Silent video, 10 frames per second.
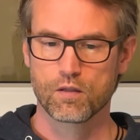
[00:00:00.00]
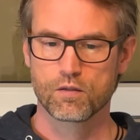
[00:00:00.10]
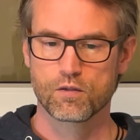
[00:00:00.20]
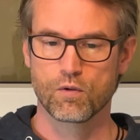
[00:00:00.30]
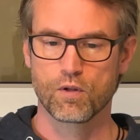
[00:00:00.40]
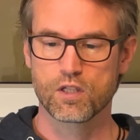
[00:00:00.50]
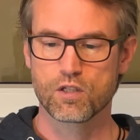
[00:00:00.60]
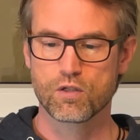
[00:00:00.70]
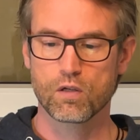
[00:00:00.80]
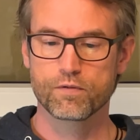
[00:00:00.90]
So the
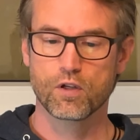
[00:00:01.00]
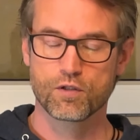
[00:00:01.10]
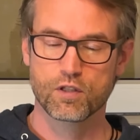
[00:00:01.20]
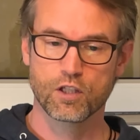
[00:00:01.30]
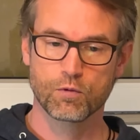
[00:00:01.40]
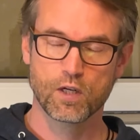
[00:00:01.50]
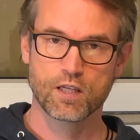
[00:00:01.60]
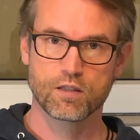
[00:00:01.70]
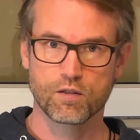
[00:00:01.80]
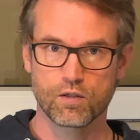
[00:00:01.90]
dissolved oxygen will
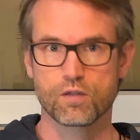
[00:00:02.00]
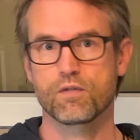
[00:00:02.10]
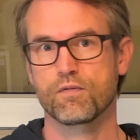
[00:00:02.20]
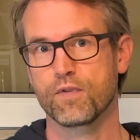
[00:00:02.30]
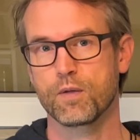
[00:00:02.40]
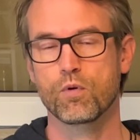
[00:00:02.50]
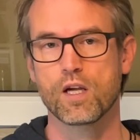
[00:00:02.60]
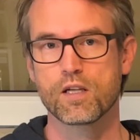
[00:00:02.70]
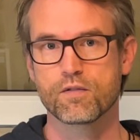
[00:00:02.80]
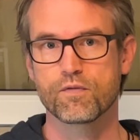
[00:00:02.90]
actually just
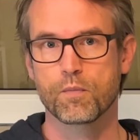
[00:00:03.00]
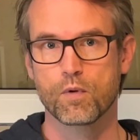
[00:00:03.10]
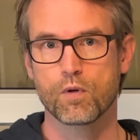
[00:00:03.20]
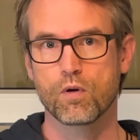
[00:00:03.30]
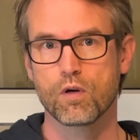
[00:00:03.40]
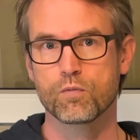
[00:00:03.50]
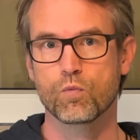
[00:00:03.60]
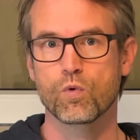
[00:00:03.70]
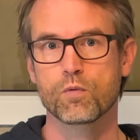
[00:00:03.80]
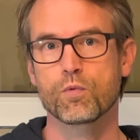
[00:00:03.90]
vaporize from the hot
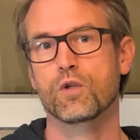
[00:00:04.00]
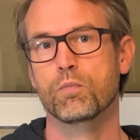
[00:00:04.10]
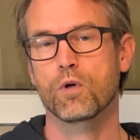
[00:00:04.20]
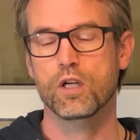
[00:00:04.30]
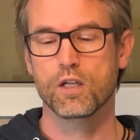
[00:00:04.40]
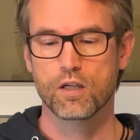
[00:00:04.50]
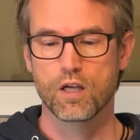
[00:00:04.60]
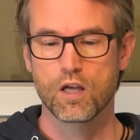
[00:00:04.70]
wort when you boil it.